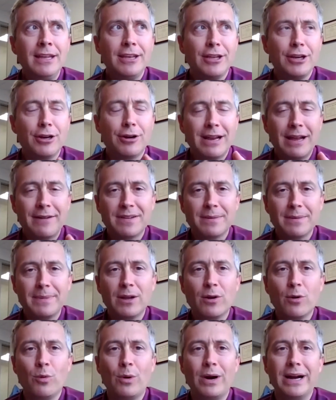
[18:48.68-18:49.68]
you don't have to
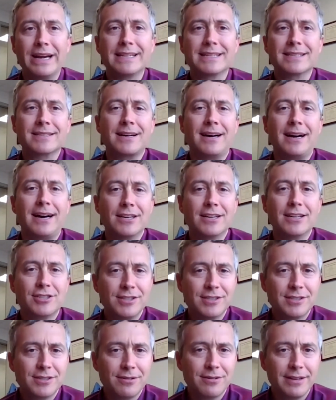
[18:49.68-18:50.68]
be quite as
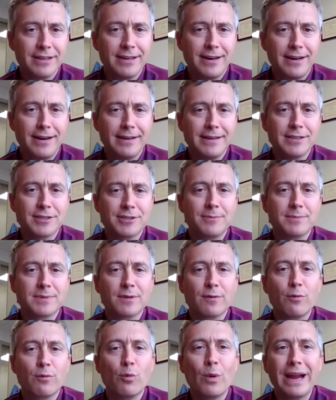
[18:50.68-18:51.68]
cautious early on in terms
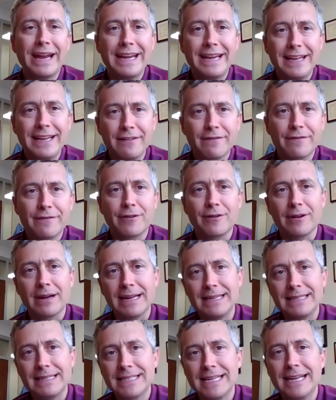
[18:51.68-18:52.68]
of waiting for
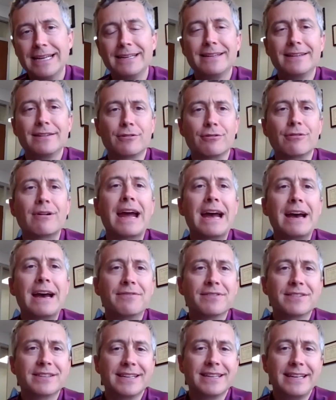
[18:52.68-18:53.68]
a tendon
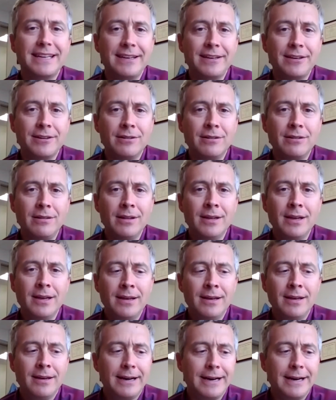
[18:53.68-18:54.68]
graft to heal.
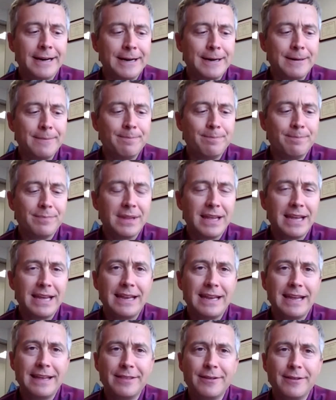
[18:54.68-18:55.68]

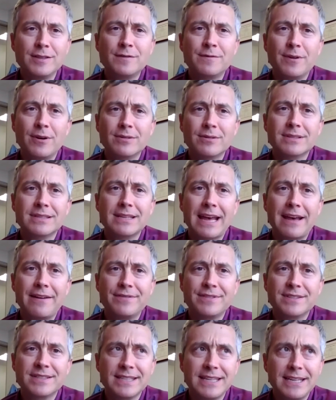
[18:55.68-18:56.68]
And those folks
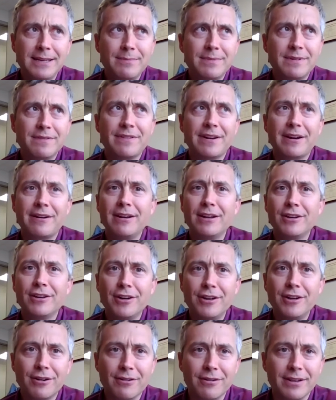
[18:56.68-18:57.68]
have seemed very
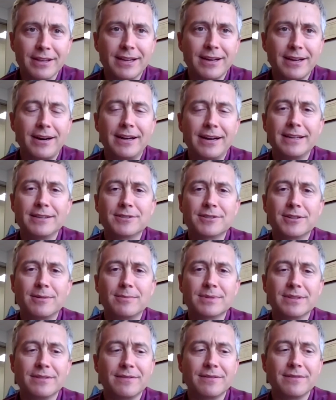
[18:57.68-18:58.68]
good early on in
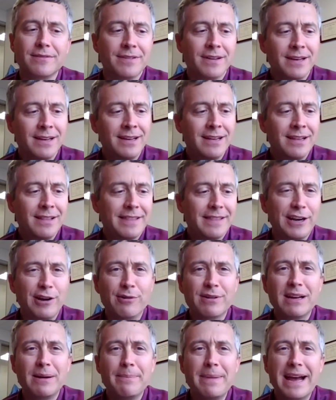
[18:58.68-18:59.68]
terms of they
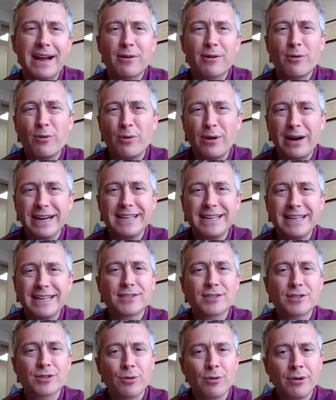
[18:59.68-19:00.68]
don't come back quite
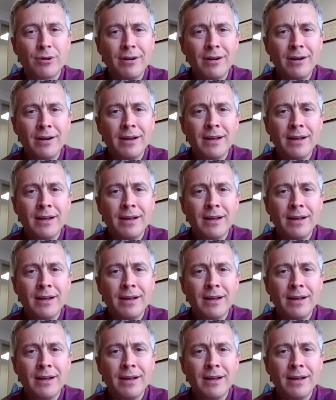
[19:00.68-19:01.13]
as sore,